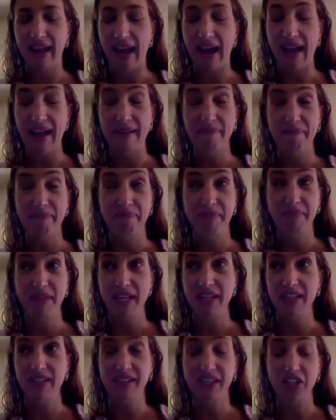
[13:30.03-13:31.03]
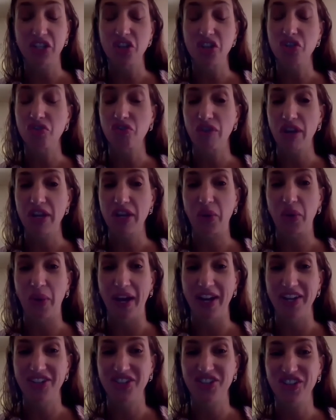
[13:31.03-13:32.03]
I think it's such a great
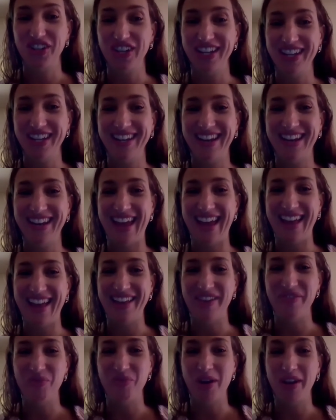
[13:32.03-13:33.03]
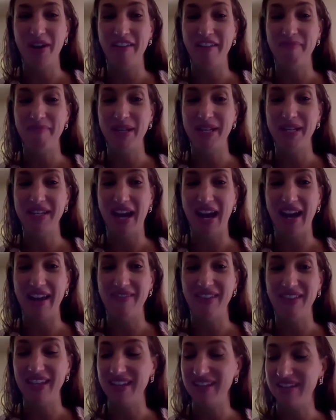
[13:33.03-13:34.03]
question, and one I've been
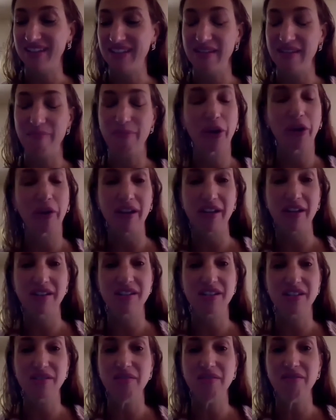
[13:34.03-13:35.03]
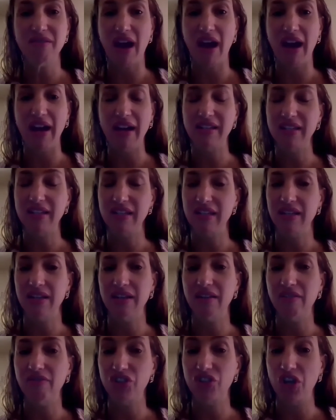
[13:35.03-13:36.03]
diving deeper into, the
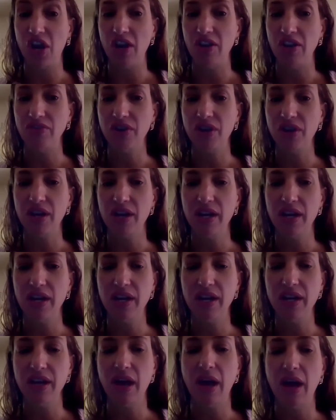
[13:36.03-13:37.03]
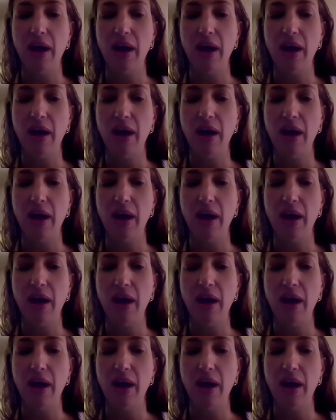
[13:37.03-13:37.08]
idea of genre.